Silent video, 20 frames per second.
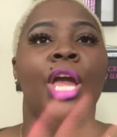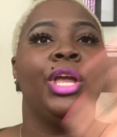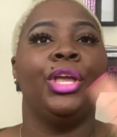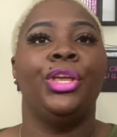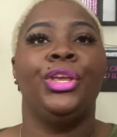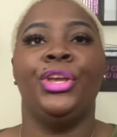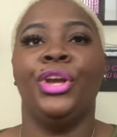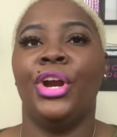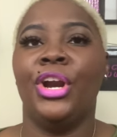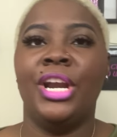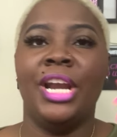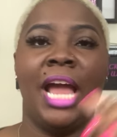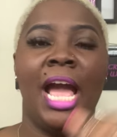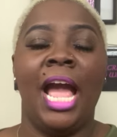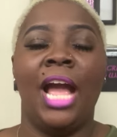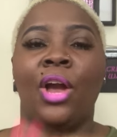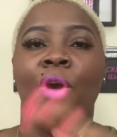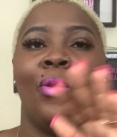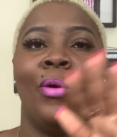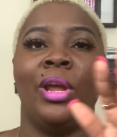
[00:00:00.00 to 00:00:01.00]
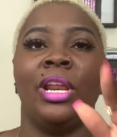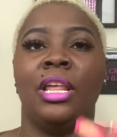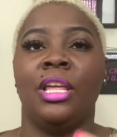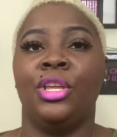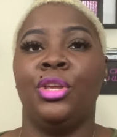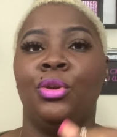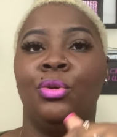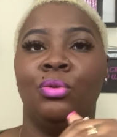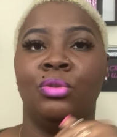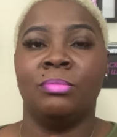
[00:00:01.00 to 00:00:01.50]
You're not going to
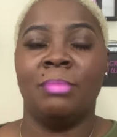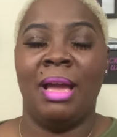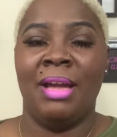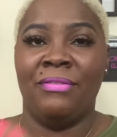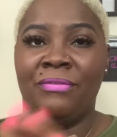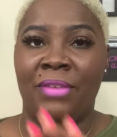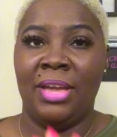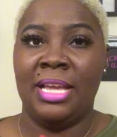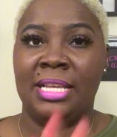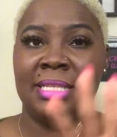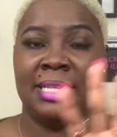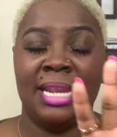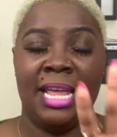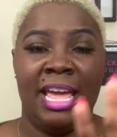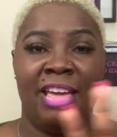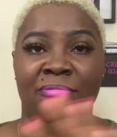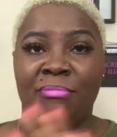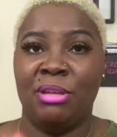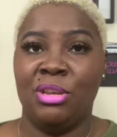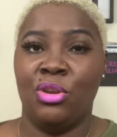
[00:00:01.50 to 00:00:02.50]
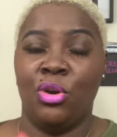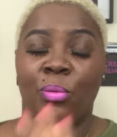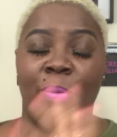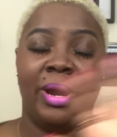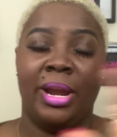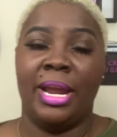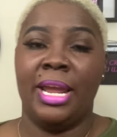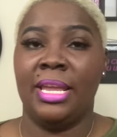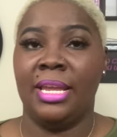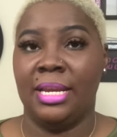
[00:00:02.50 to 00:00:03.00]
use my face and have me
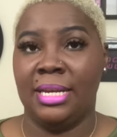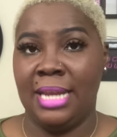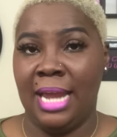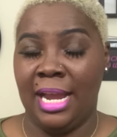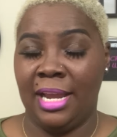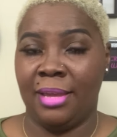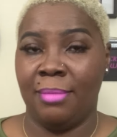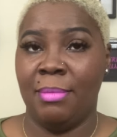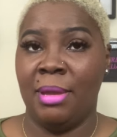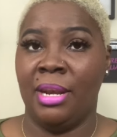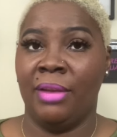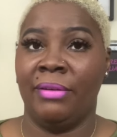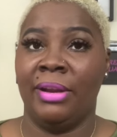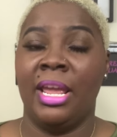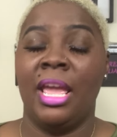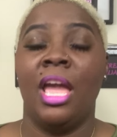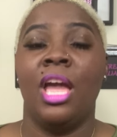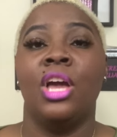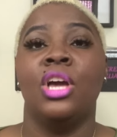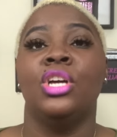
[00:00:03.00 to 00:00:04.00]
nowhere in your documentary.